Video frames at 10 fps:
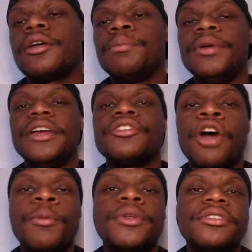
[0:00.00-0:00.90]
please
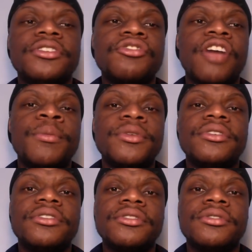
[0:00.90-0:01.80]
comment, subscribe,
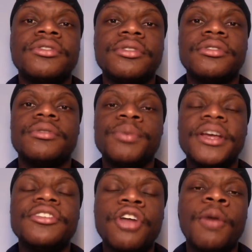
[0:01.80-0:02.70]
and
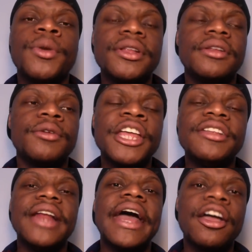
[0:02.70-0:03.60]
please comment,
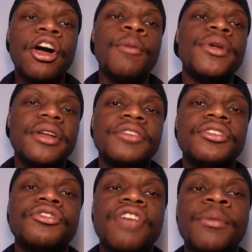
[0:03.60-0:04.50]
comment, and
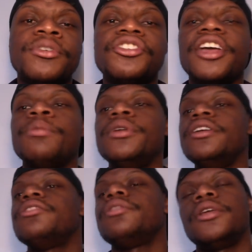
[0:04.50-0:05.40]
subscribe and share,
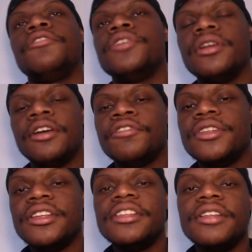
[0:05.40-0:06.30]
please, if you
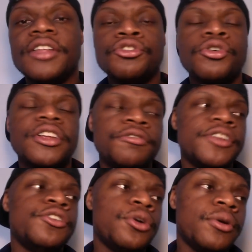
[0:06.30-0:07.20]
did enjoy this
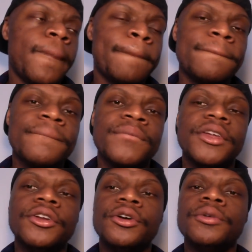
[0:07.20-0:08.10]
video,
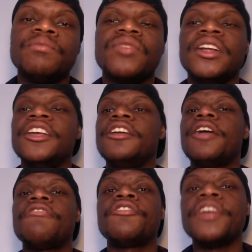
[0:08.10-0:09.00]
and if you
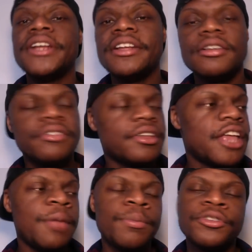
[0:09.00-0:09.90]
have already, just
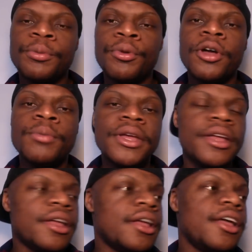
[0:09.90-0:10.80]
keep supporting me,